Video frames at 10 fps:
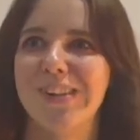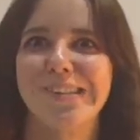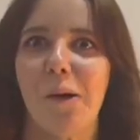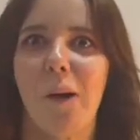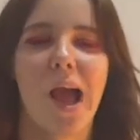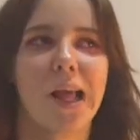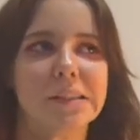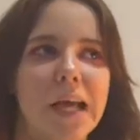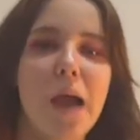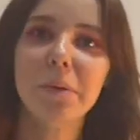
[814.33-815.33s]
So,
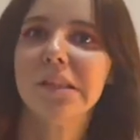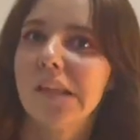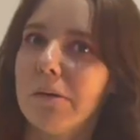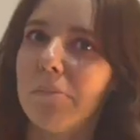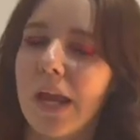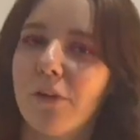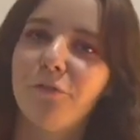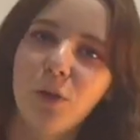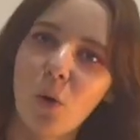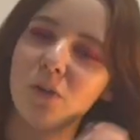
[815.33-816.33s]
I mean, they made a
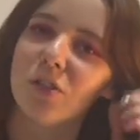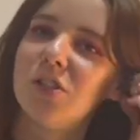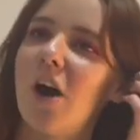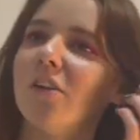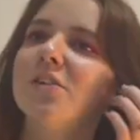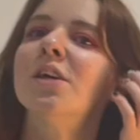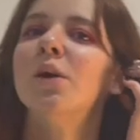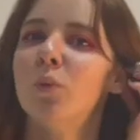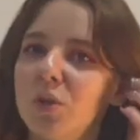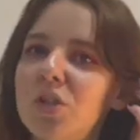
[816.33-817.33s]
few hundred dollars,
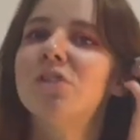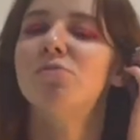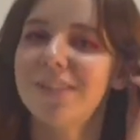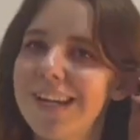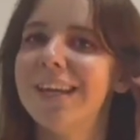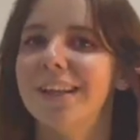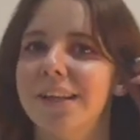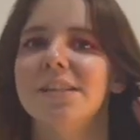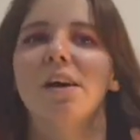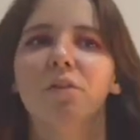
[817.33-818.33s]
which is
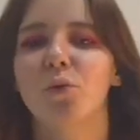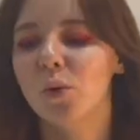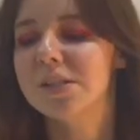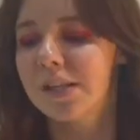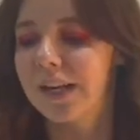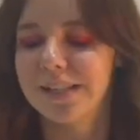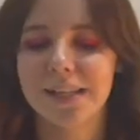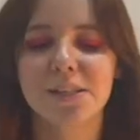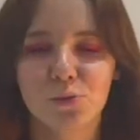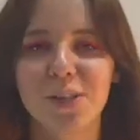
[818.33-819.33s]
ridiculous. Of course it is,
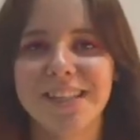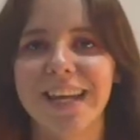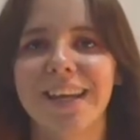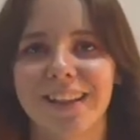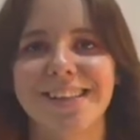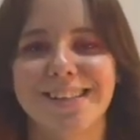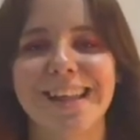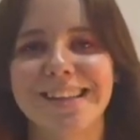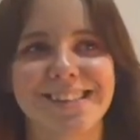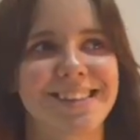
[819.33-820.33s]
it's ridiculous.
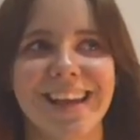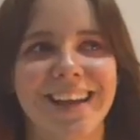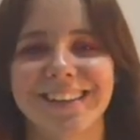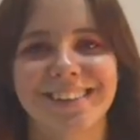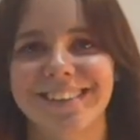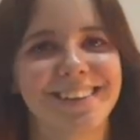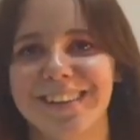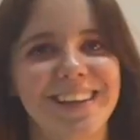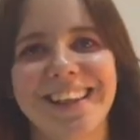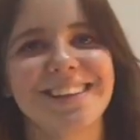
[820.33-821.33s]
That's like
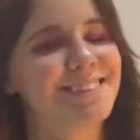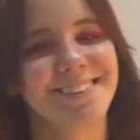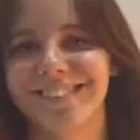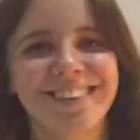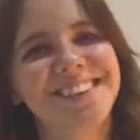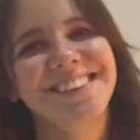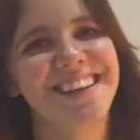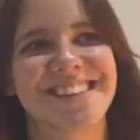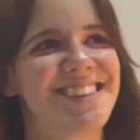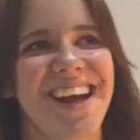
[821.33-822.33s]
that,
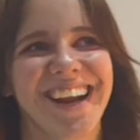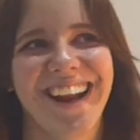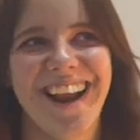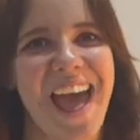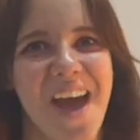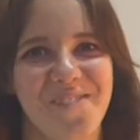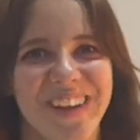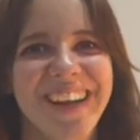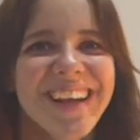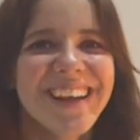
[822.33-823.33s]
that's not gonna
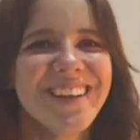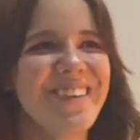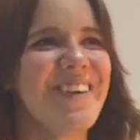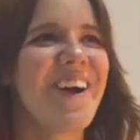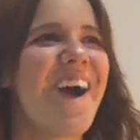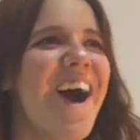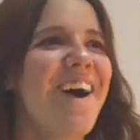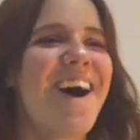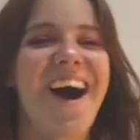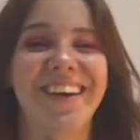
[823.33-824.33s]
happen, no matter how
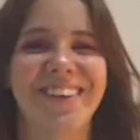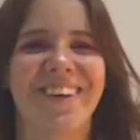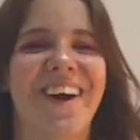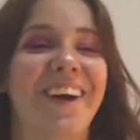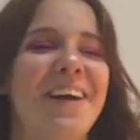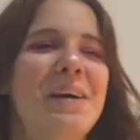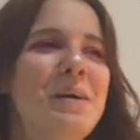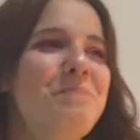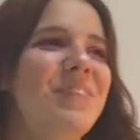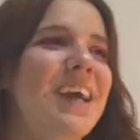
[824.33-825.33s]
hot you are.
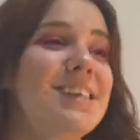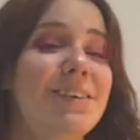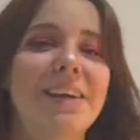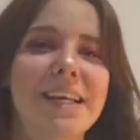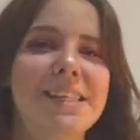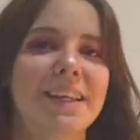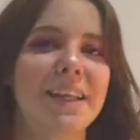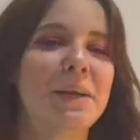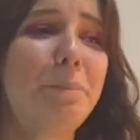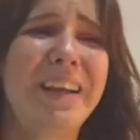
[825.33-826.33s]
Uh, so it is
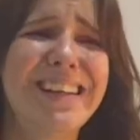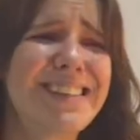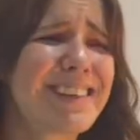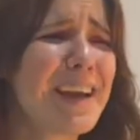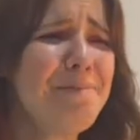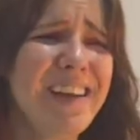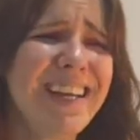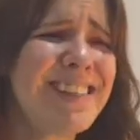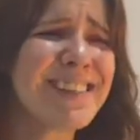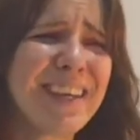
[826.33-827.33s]
silly, but it's
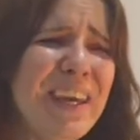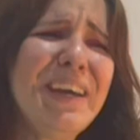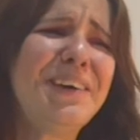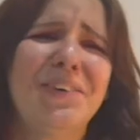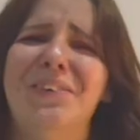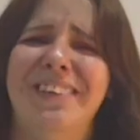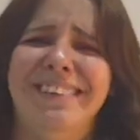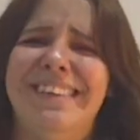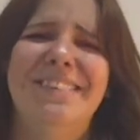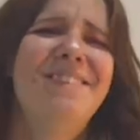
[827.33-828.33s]
it's
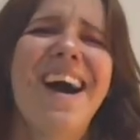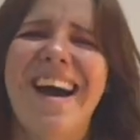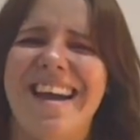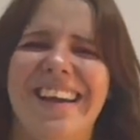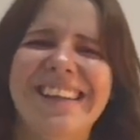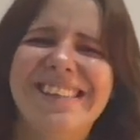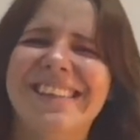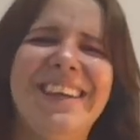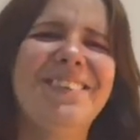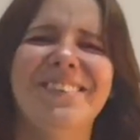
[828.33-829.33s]
cute. Come on, it's
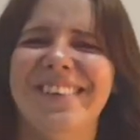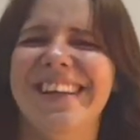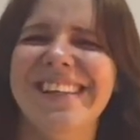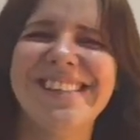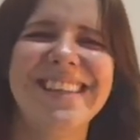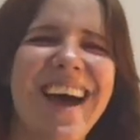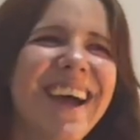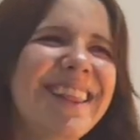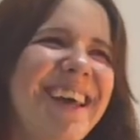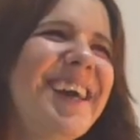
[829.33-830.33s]
cute. It's
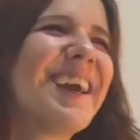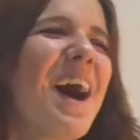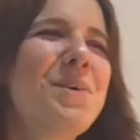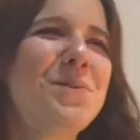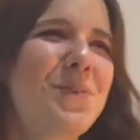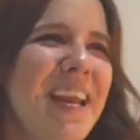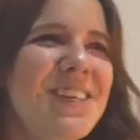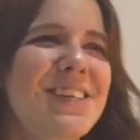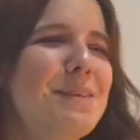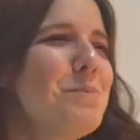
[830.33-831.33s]
not like
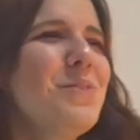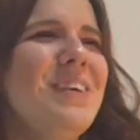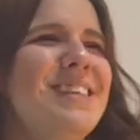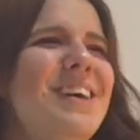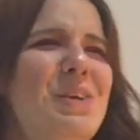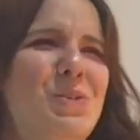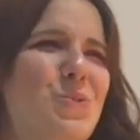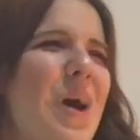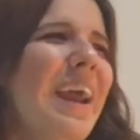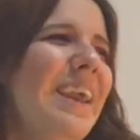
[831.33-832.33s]
outrageous. The movie is not
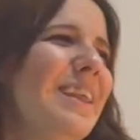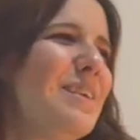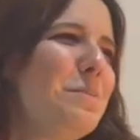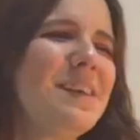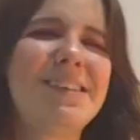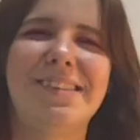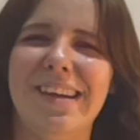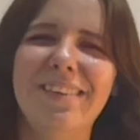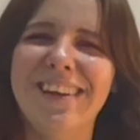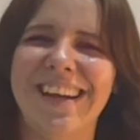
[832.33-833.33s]
trying to be
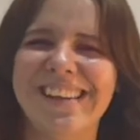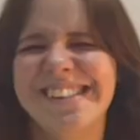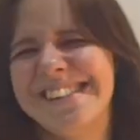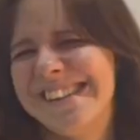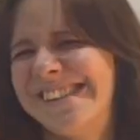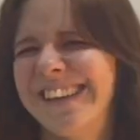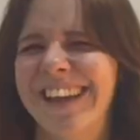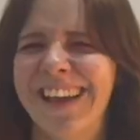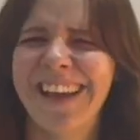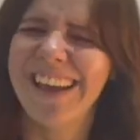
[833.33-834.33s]
serious. It's
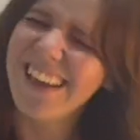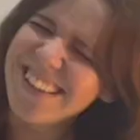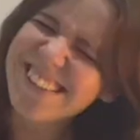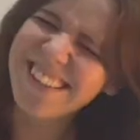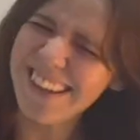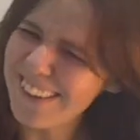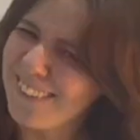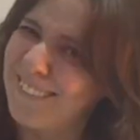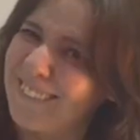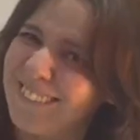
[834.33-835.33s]
it's
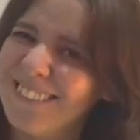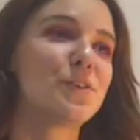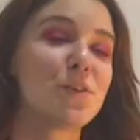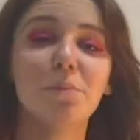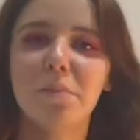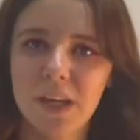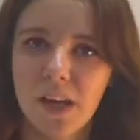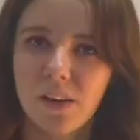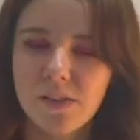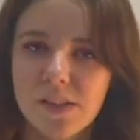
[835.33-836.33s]
cute. So Mimi
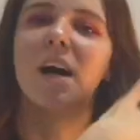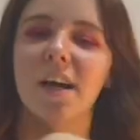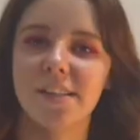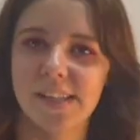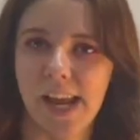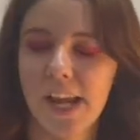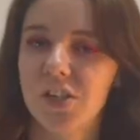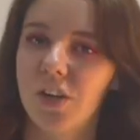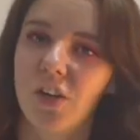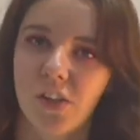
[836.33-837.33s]
goes on stage
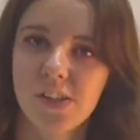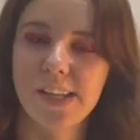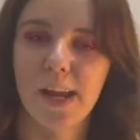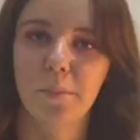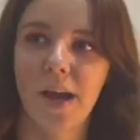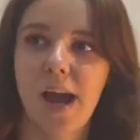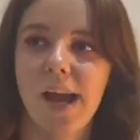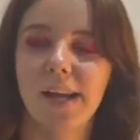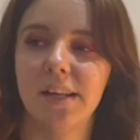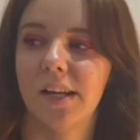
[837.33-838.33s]
and girls stay
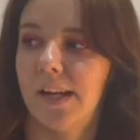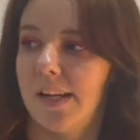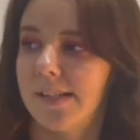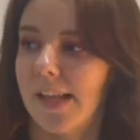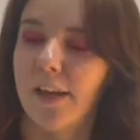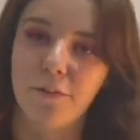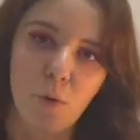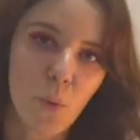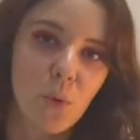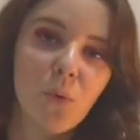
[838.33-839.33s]
behind as like
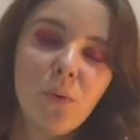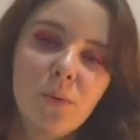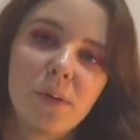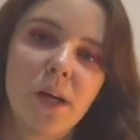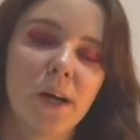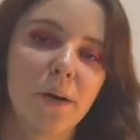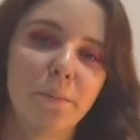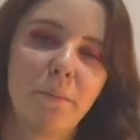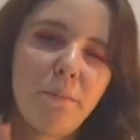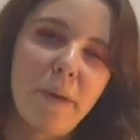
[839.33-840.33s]
vocal,
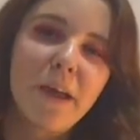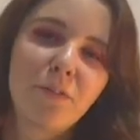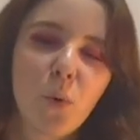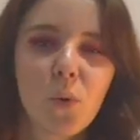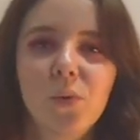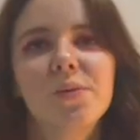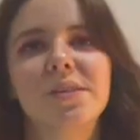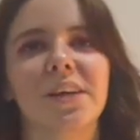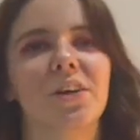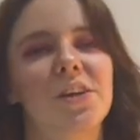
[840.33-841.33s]
um, back vocal
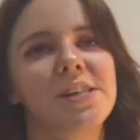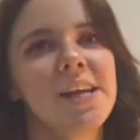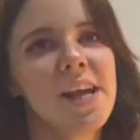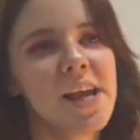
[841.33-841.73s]
singers.